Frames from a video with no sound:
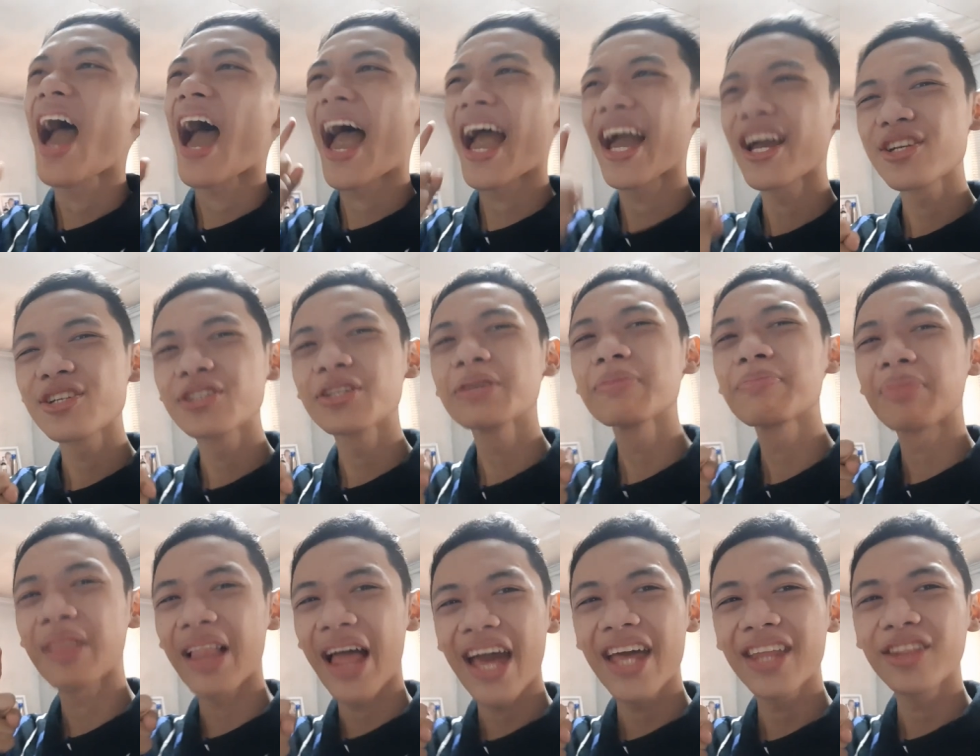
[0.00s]
I actually
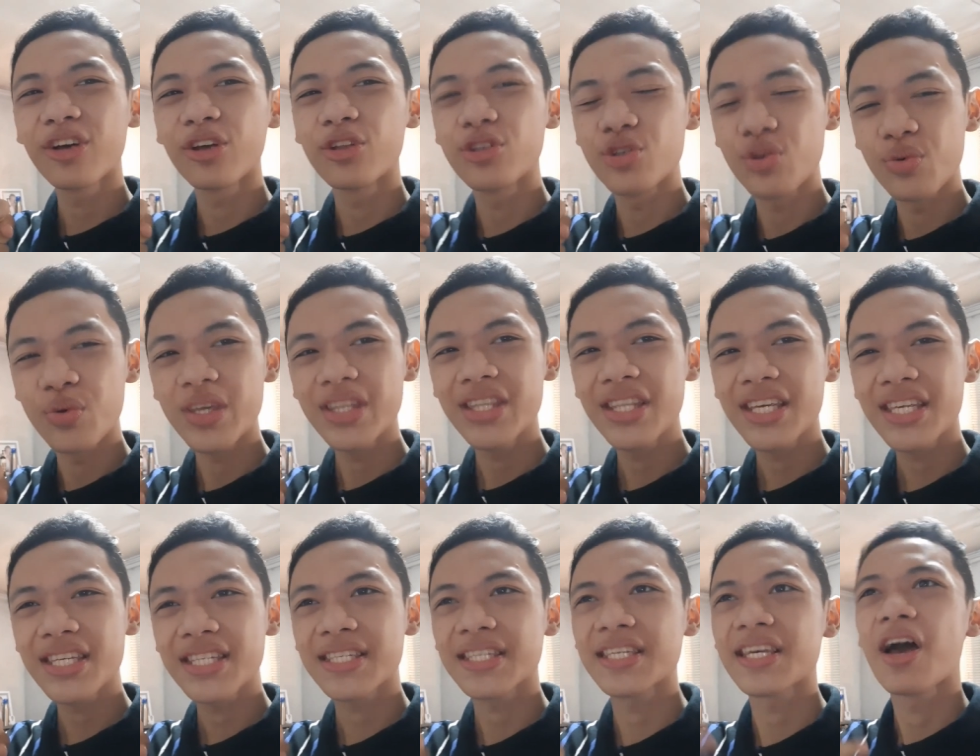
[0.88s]
planned on doing
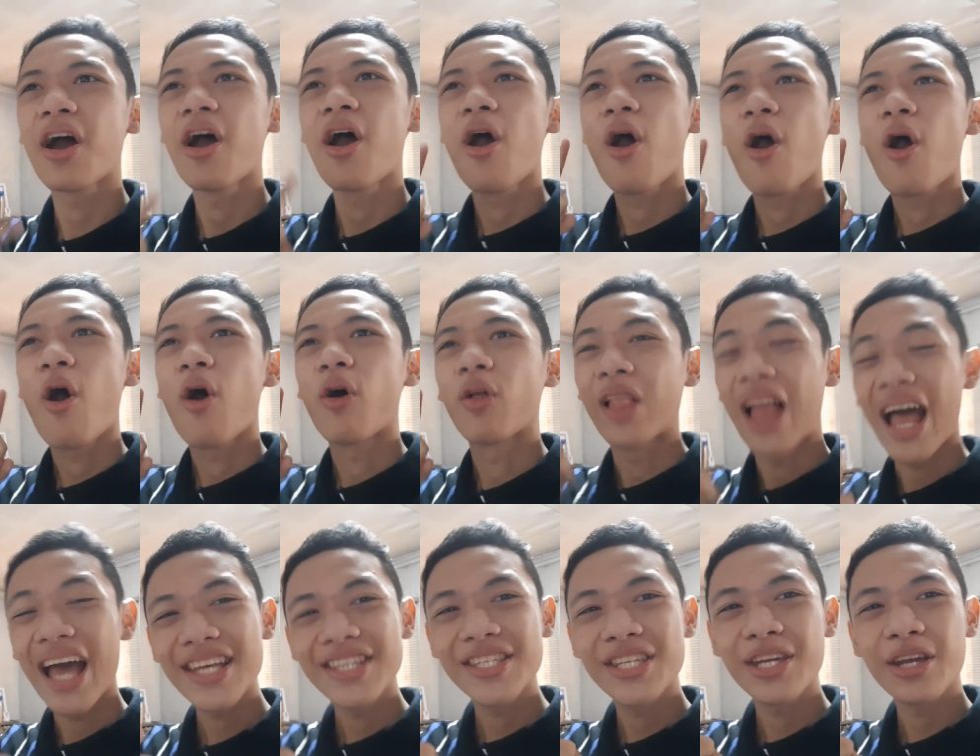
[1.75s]
this
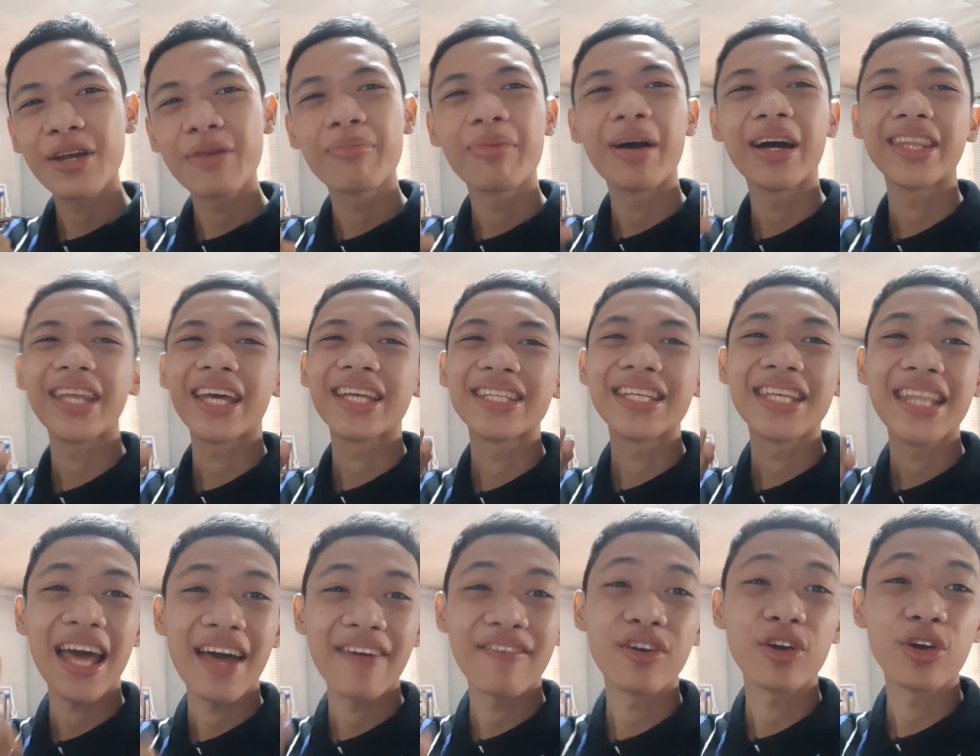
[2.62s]
last year, but I
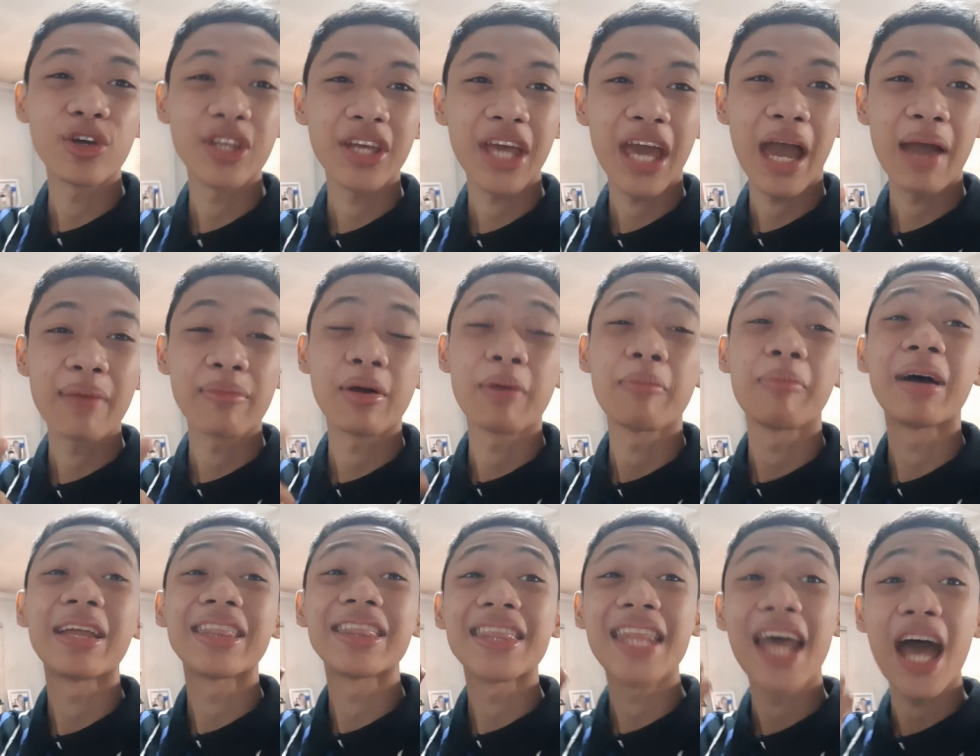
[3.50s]
didn't have a good camera,
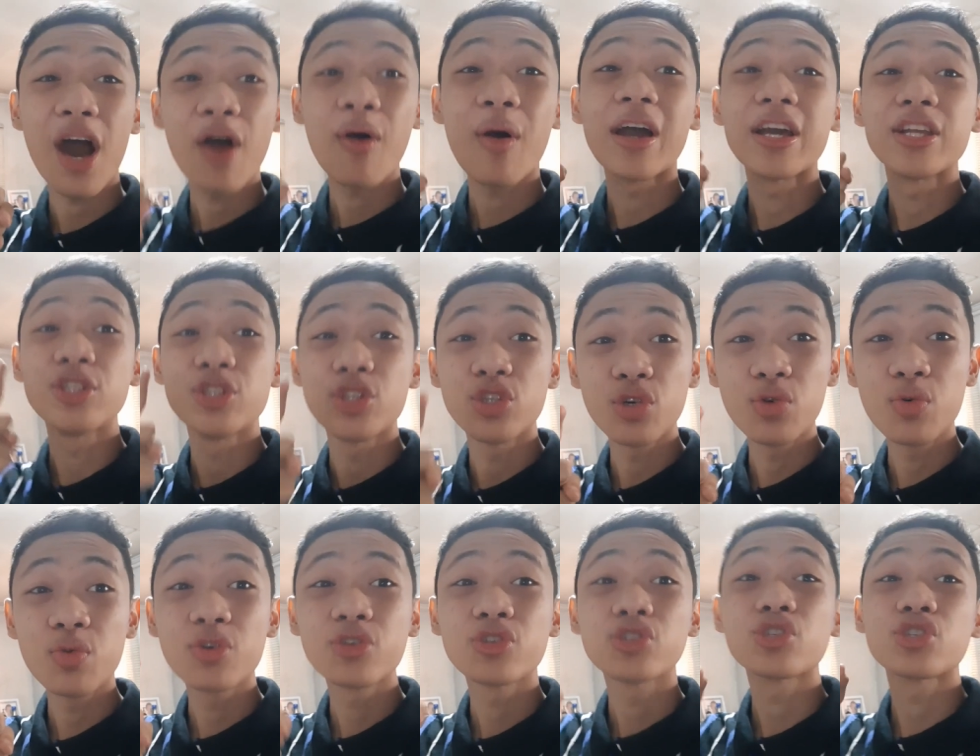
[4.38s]
but now I
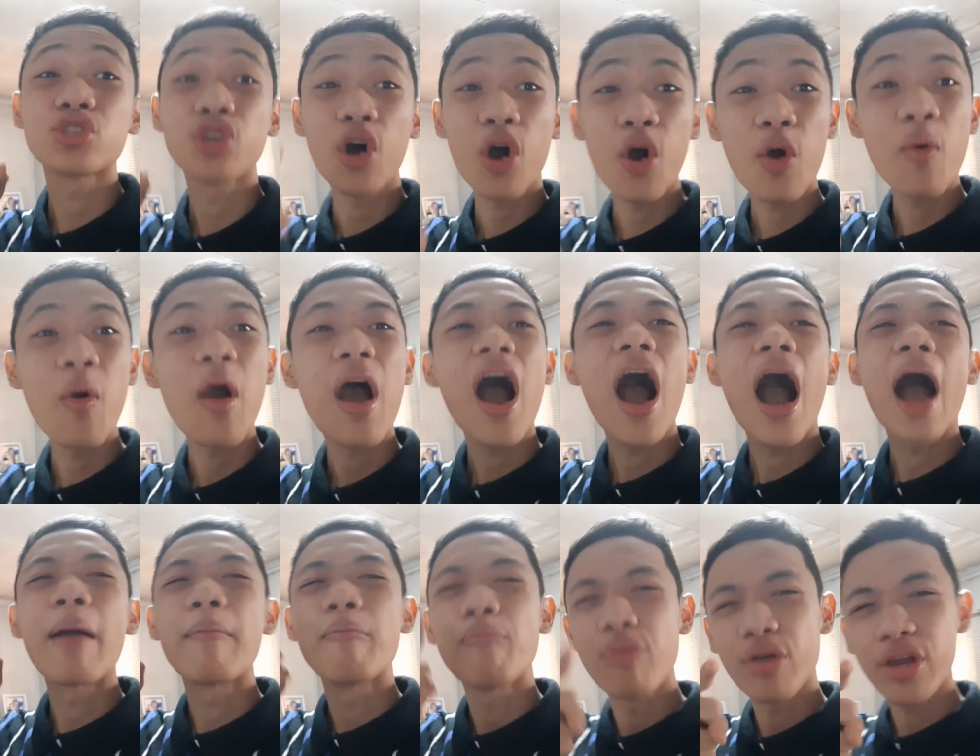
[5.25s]
do, so
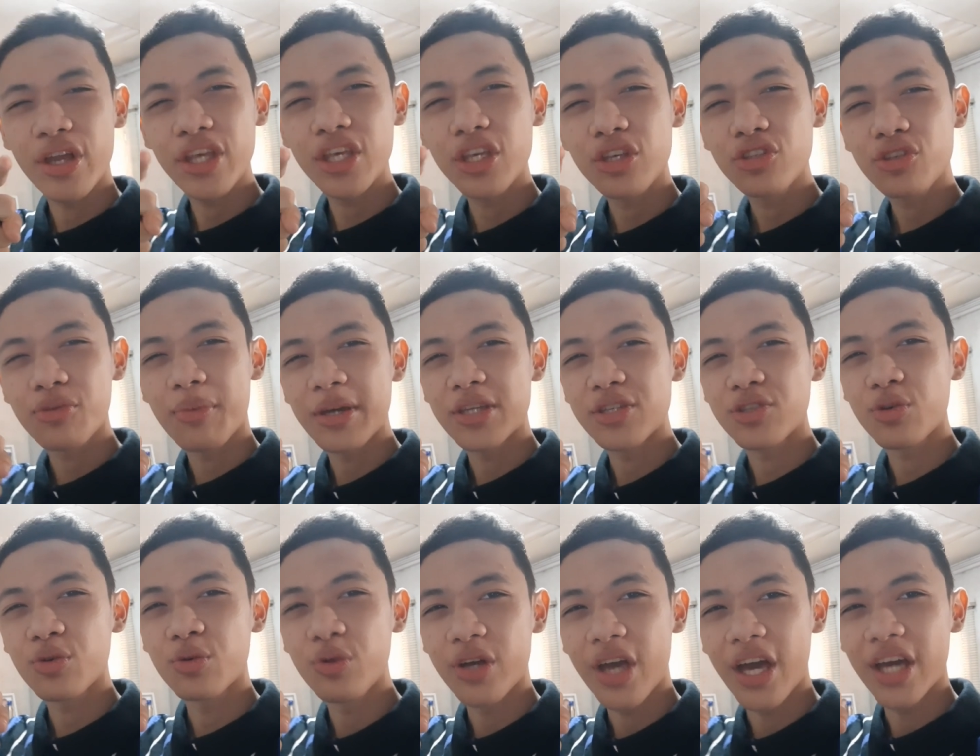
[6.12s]
I'm bringing you to my
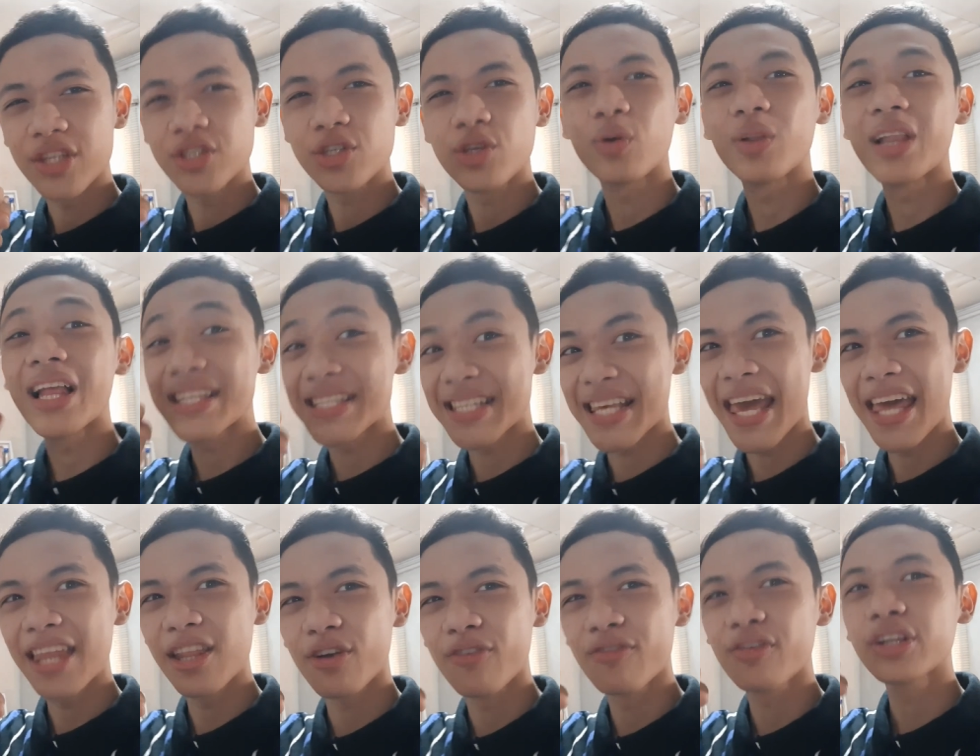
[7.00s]
school, guys. So let's
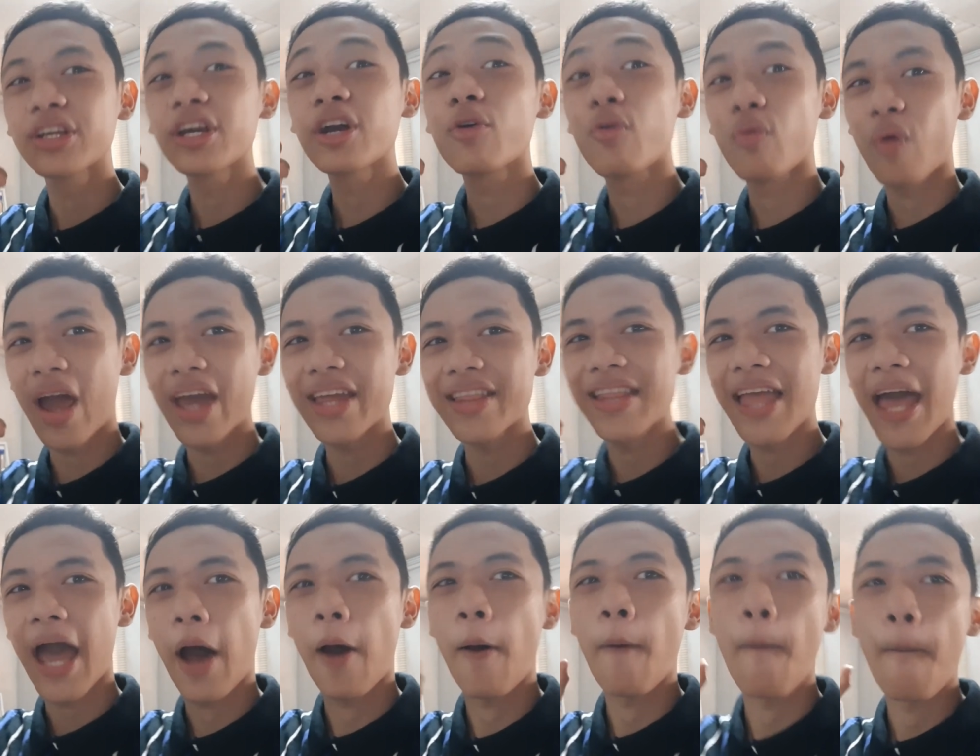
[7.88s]
head over there right
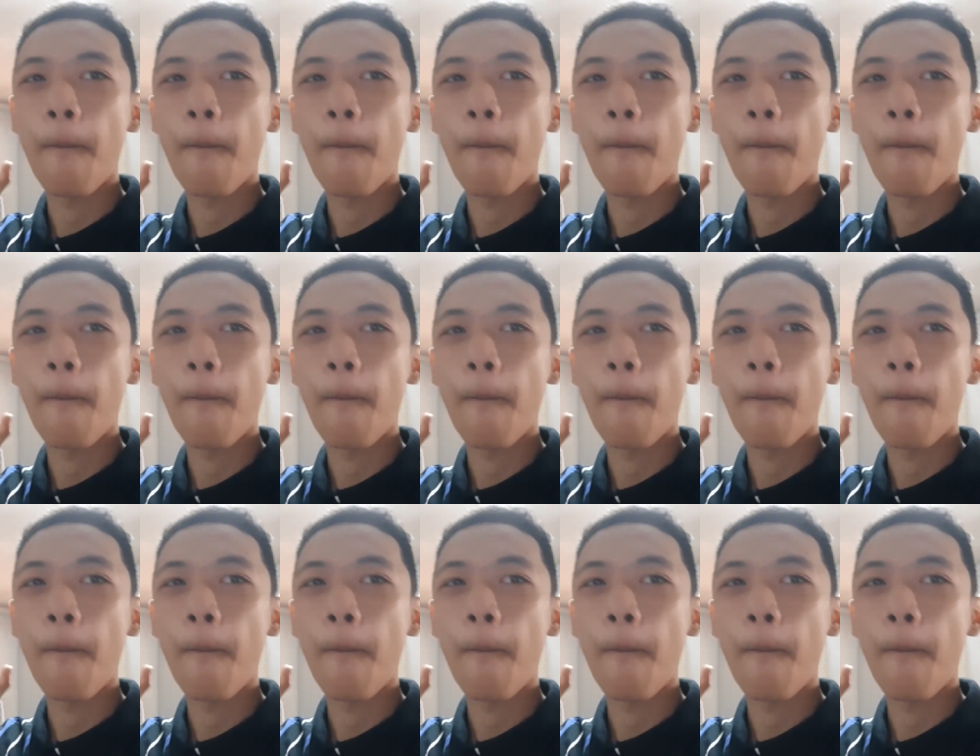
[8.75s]
now.